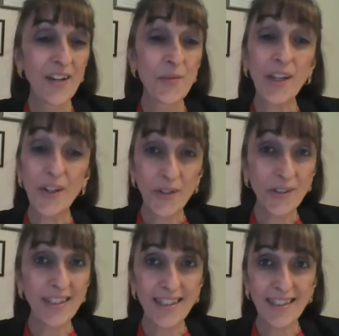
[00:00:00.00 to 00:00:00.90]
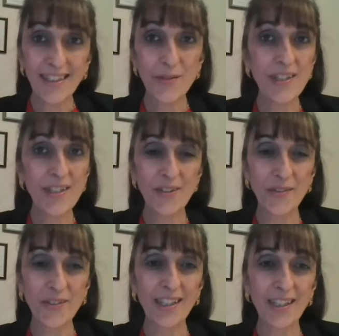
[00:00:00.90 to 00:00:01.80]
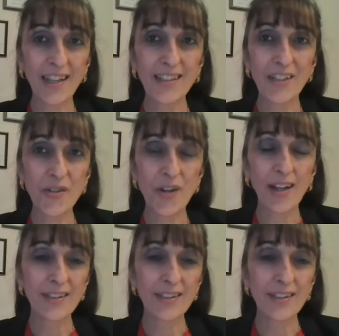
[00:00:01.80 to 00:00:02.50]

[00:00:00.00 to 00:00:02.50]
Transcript: We heard the results of the Galactic trial,